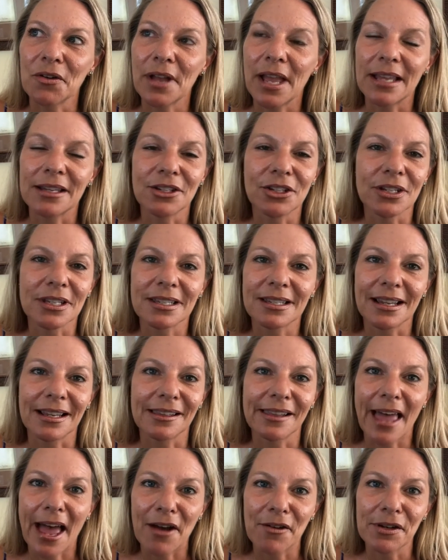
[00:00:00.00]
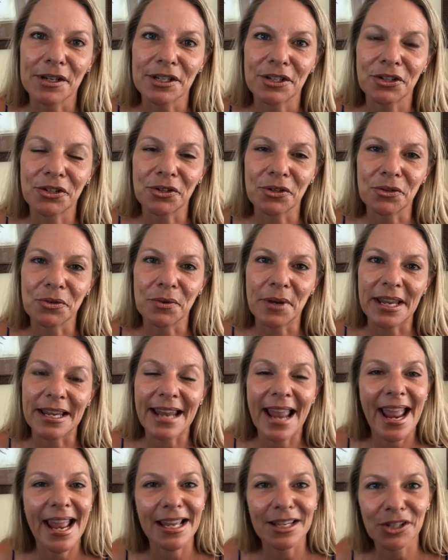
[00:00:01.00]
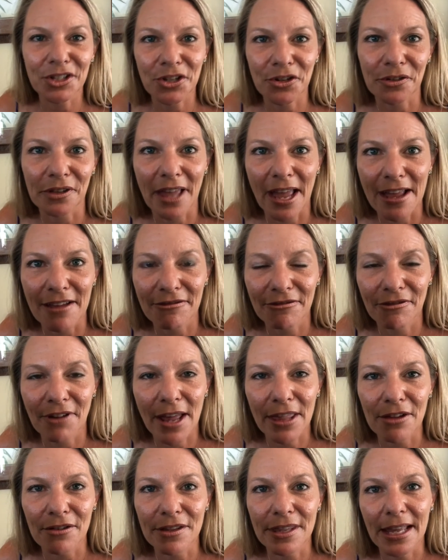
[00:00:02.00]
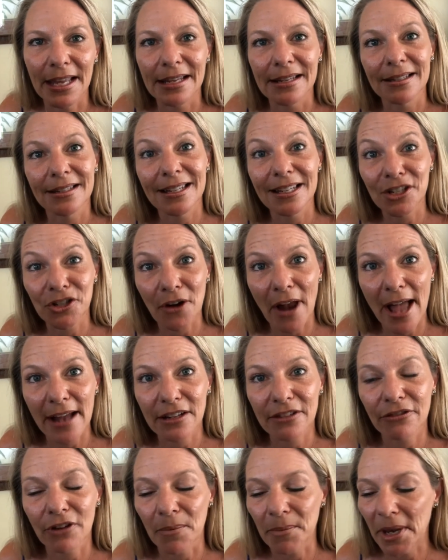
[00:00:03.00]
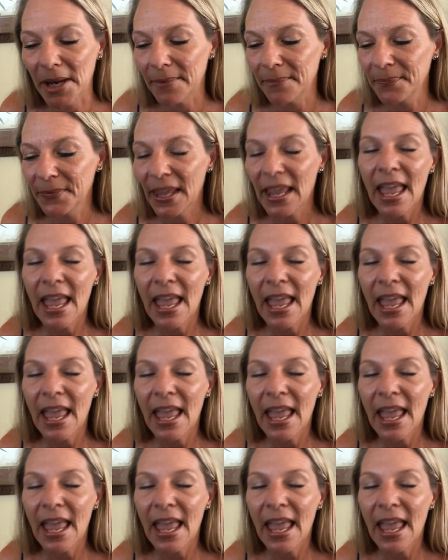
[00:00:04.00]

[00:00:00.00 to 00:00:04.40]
and just allow it to enhance your life rather than detract from it.